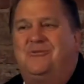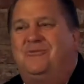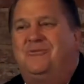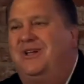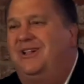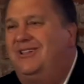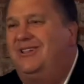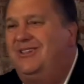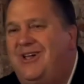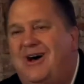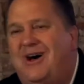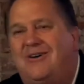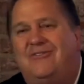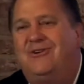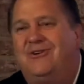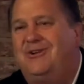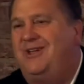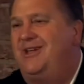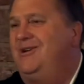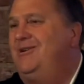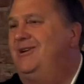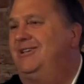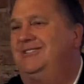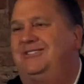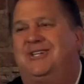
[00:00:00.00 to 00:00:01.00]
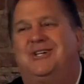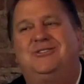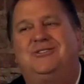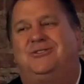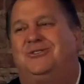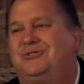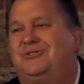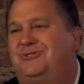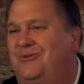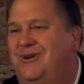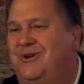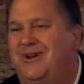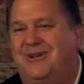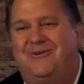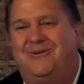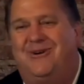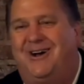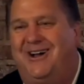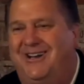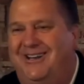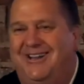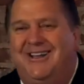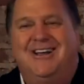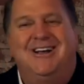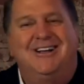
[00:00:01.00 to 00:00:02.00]
We love her here at Century
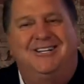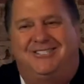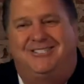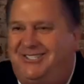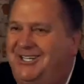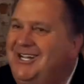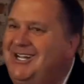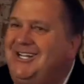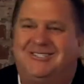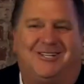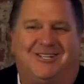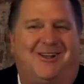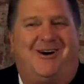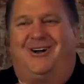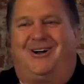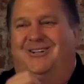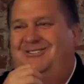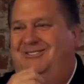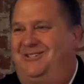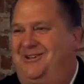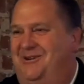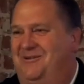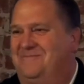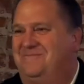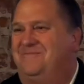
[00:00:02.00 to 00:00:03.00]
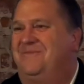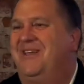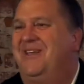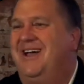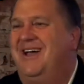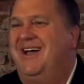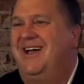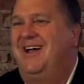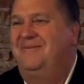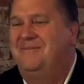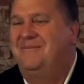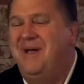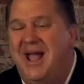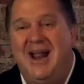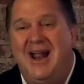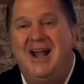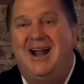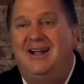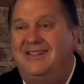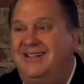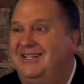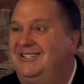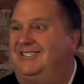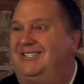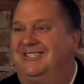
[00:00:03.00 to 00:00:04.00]
21. She's awesome. Man, I
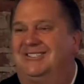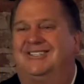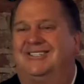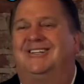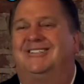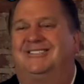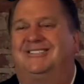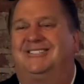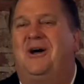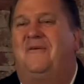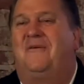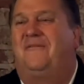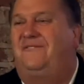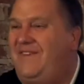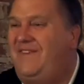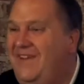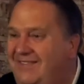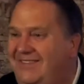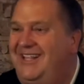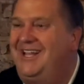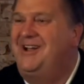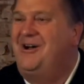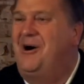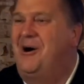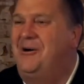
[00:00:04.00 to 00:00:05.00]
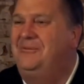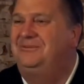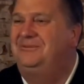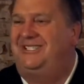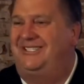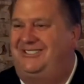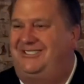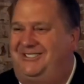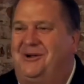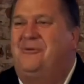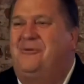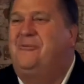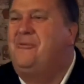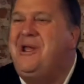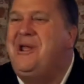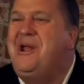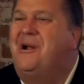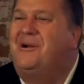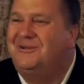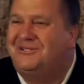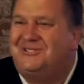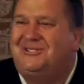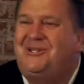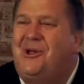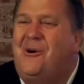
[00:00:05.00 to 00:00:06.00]
think she's going to sell 50 homes this year. We are
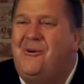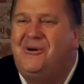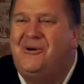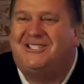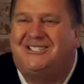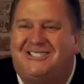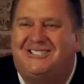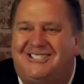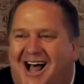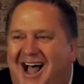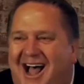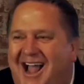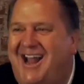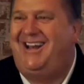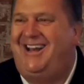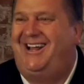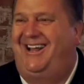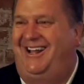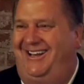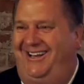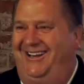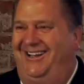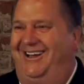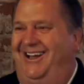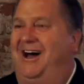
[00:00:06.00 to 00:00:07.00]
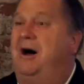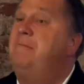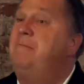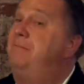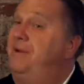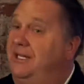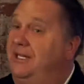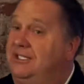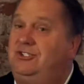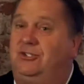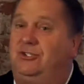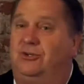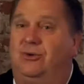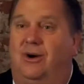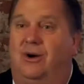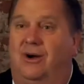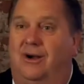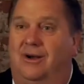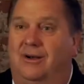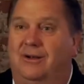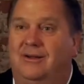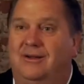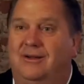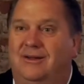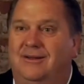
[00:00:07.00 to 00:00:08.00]
so excited. I'll bet you are.
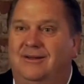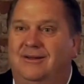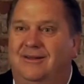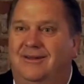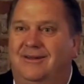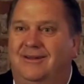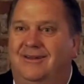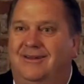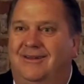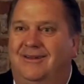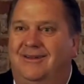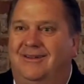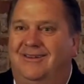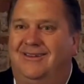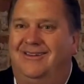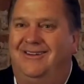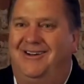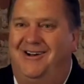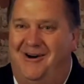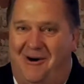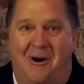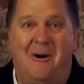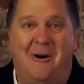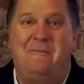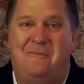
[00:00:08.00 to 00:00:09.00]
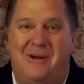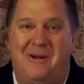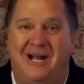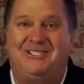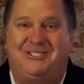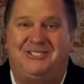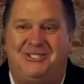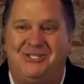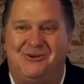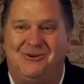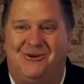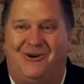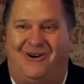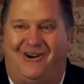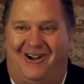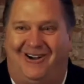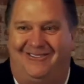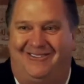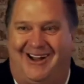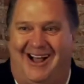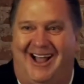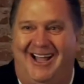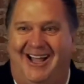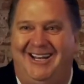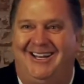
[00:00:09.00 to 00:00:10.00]
I'll bet you are,
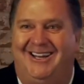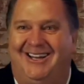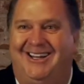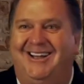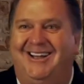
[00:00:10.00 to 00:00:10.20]
right?